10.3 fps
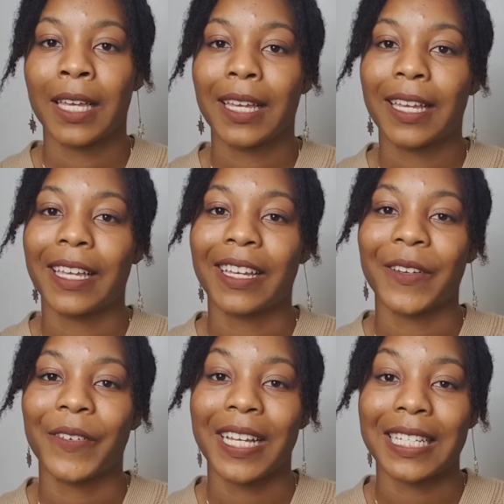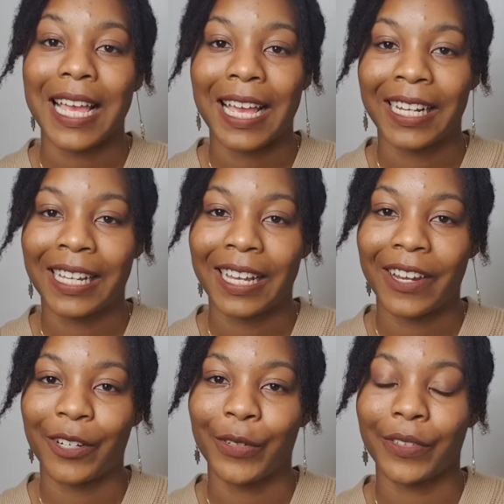It can affect any
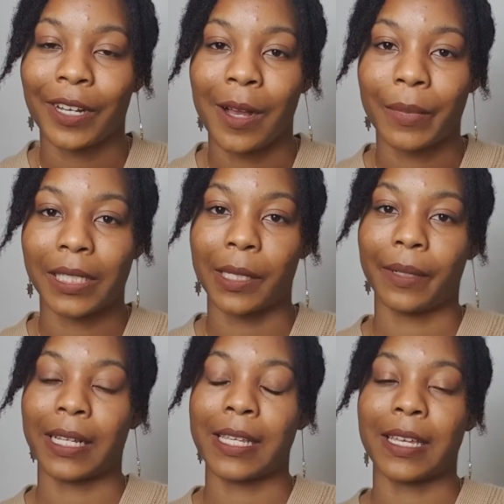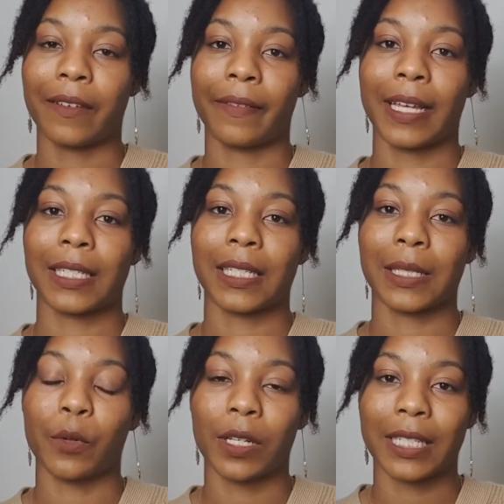area of the gut, but typically affects the
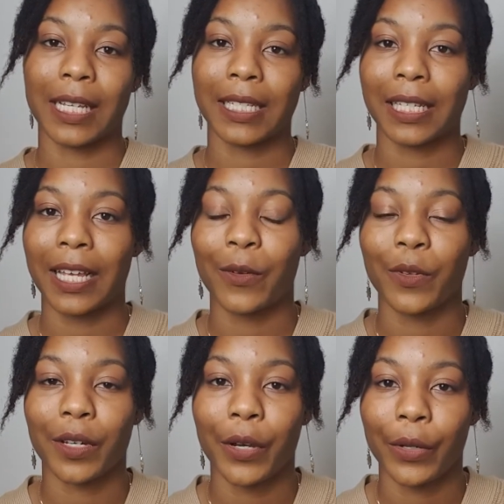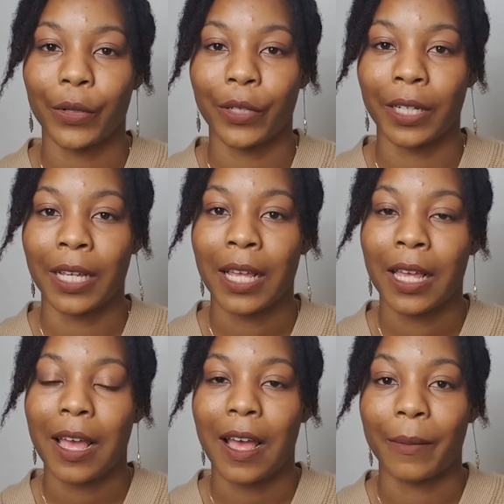small intestine or the colon.
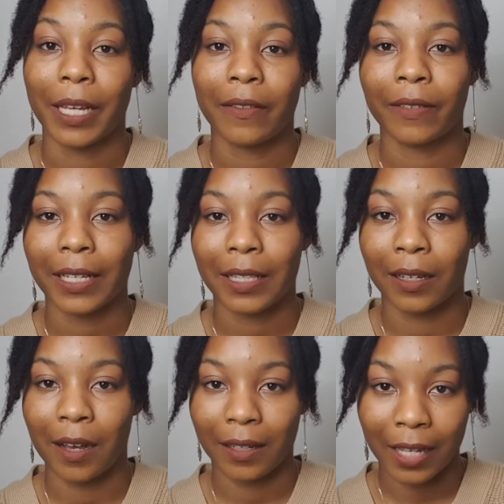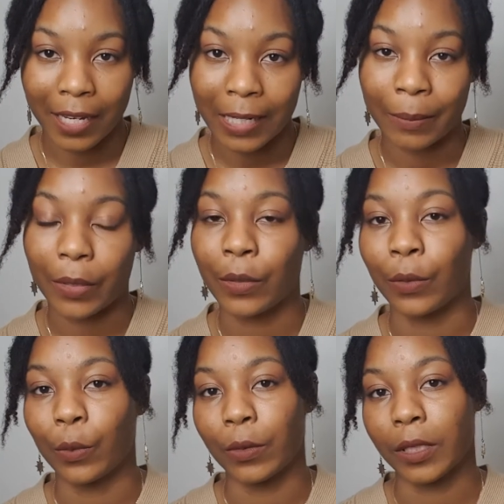It can affect the gut lining, but can
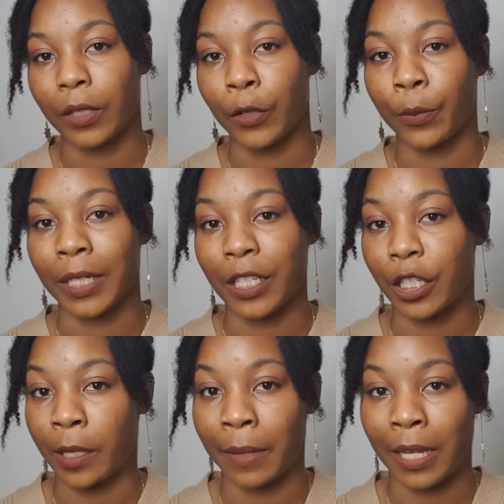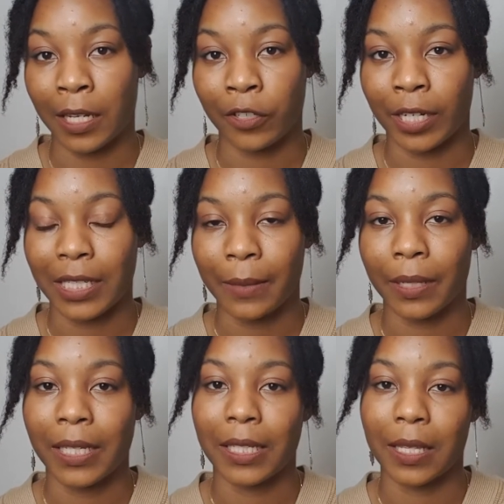also potentially penetrate deeper
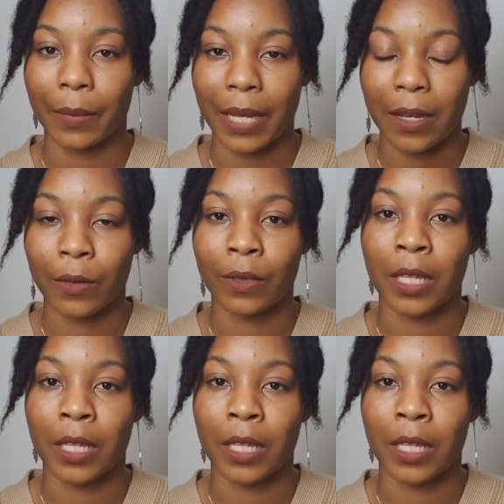into the bowels,